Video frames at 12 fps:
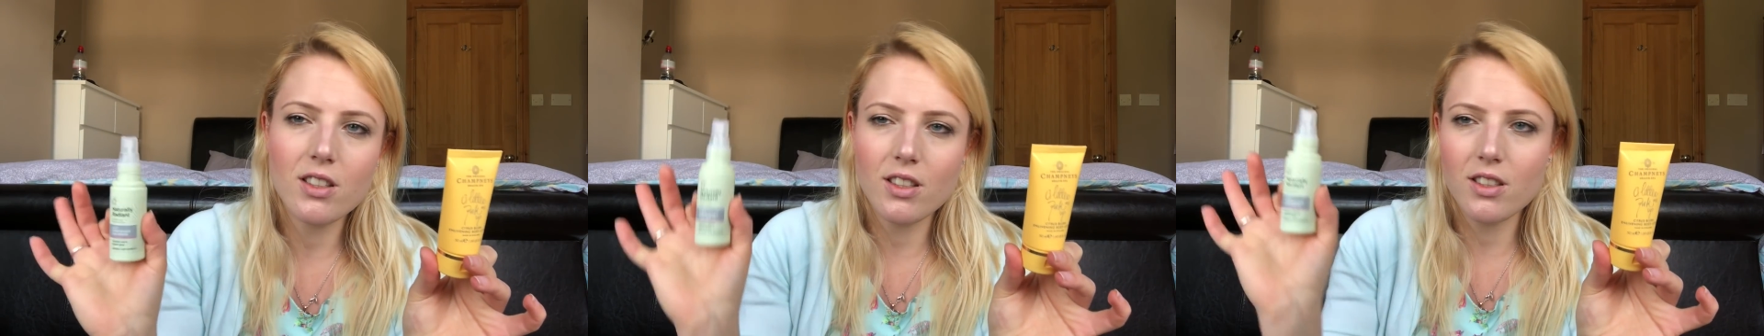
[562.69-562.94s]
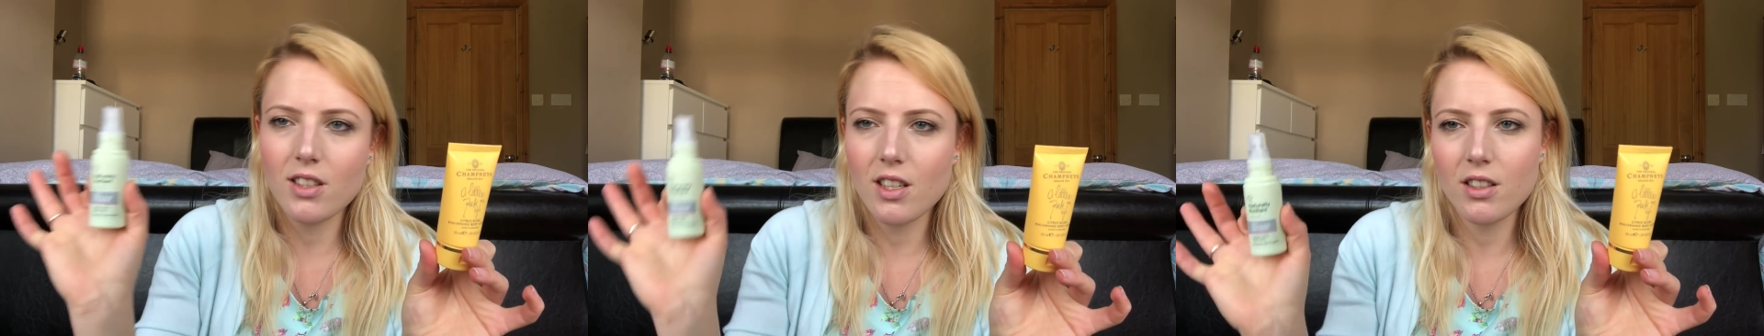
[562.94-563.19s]
I
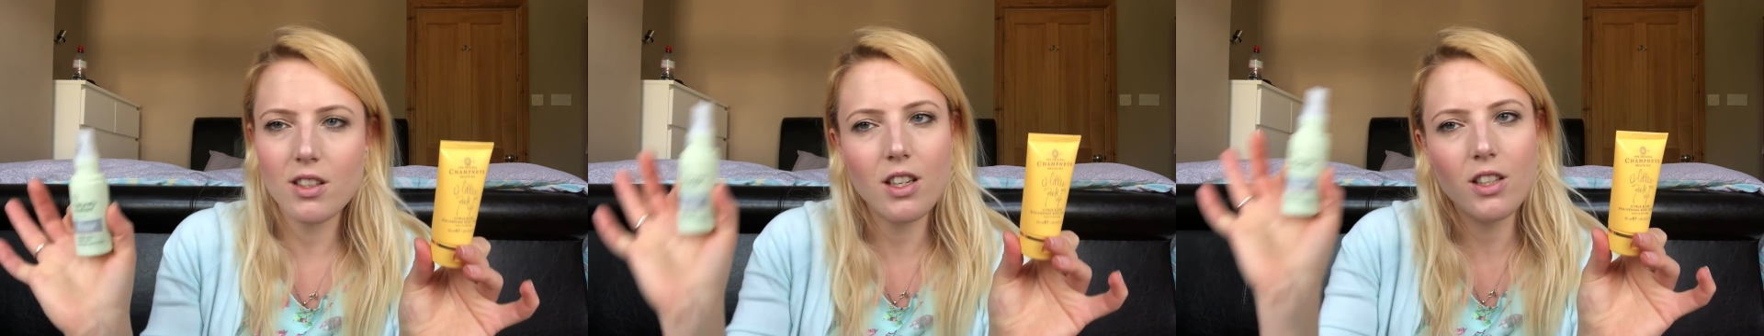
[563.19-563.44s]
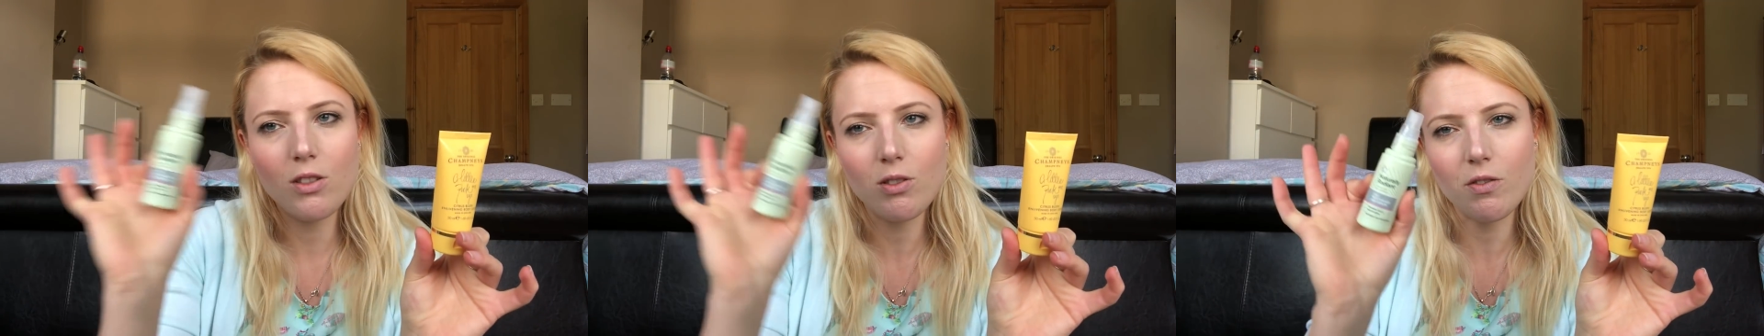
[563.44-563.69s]
decided that
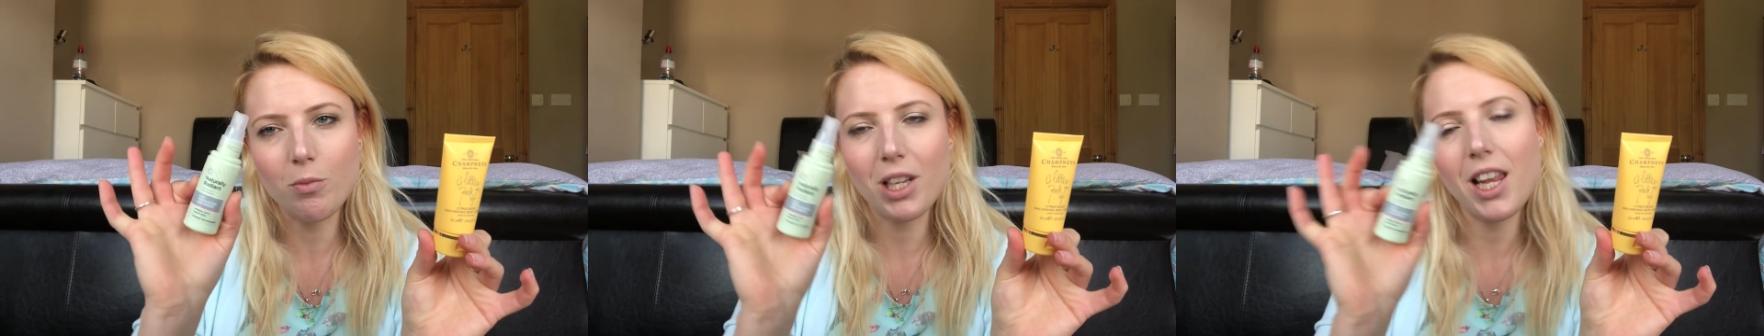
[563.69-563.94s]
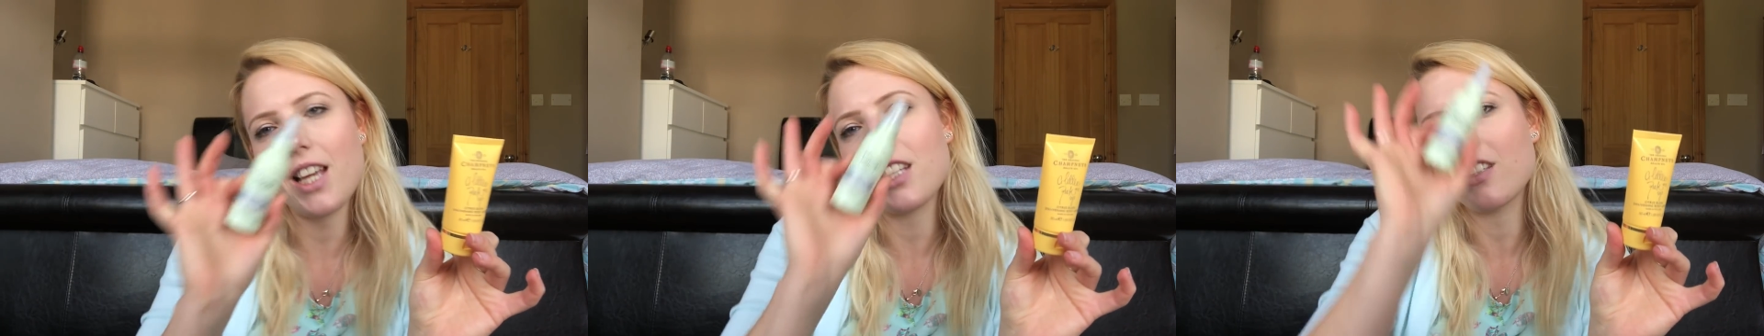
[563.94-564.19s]
I'd use it for my
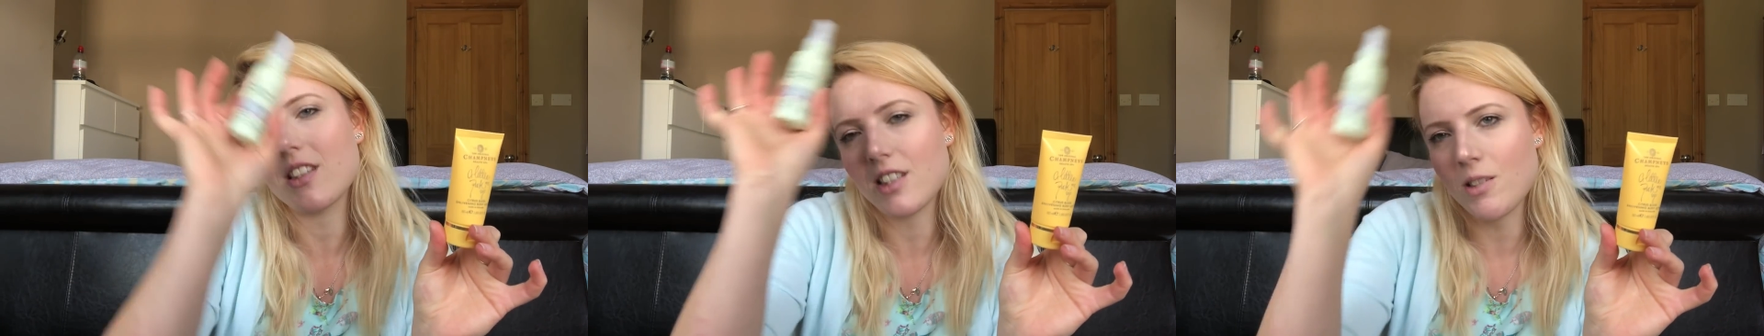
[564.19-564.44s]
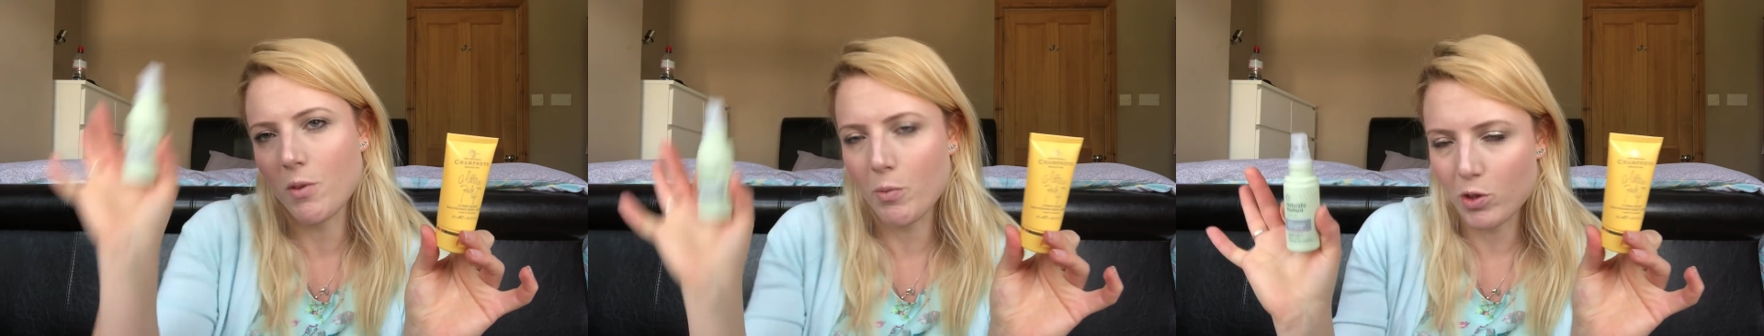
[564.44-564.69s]
legs because
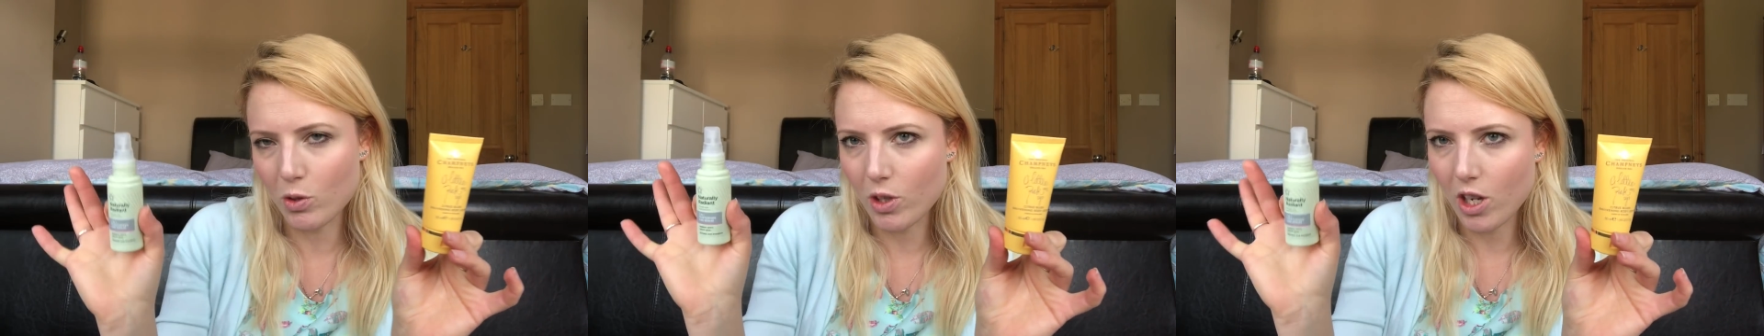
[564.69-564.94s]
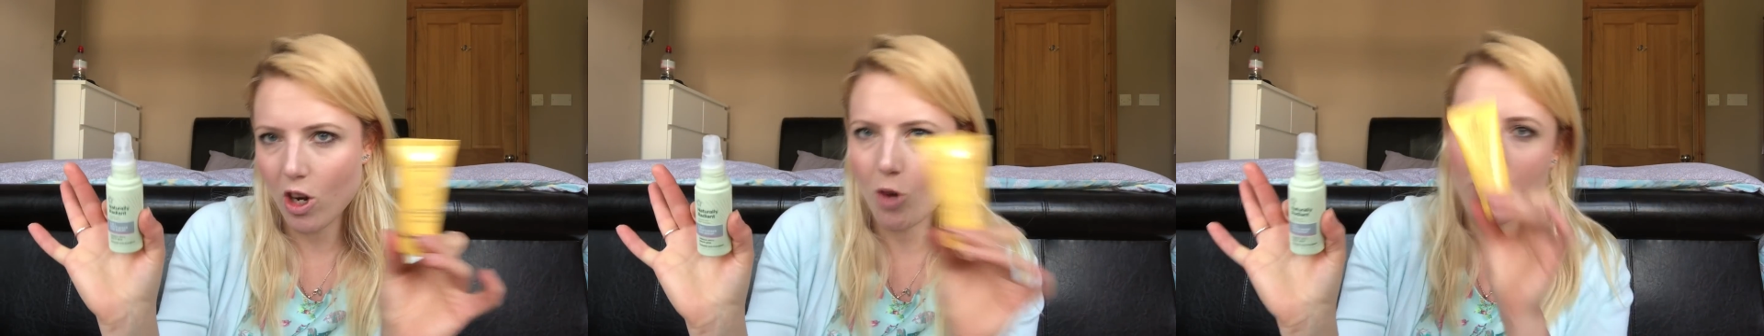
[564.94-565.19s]
this one was
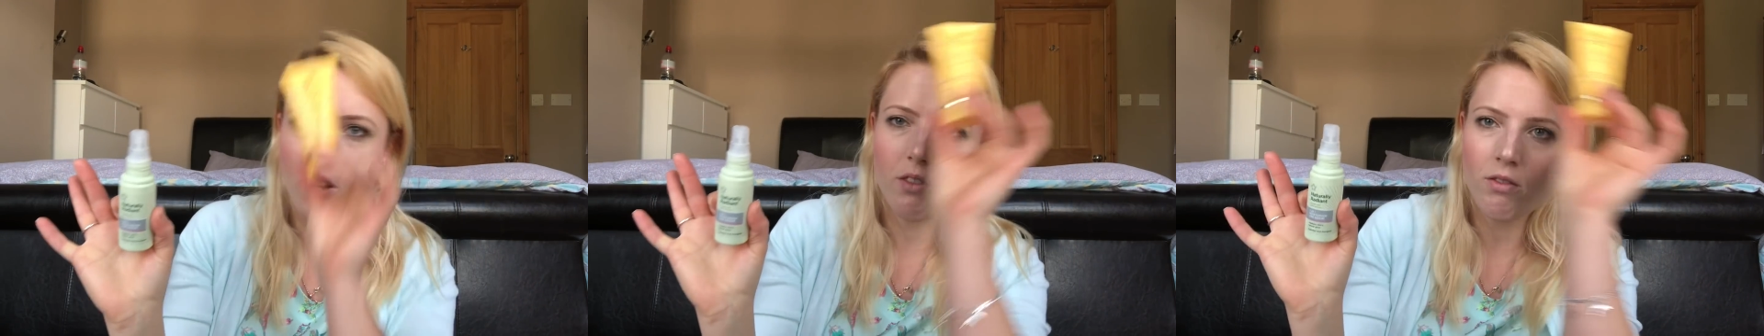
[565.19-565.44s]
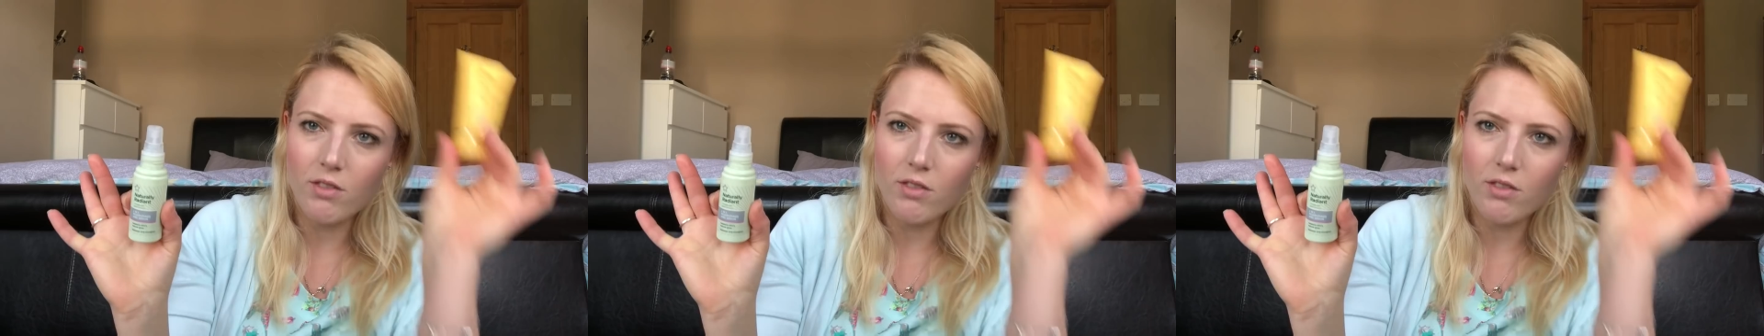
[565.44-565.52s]
already open,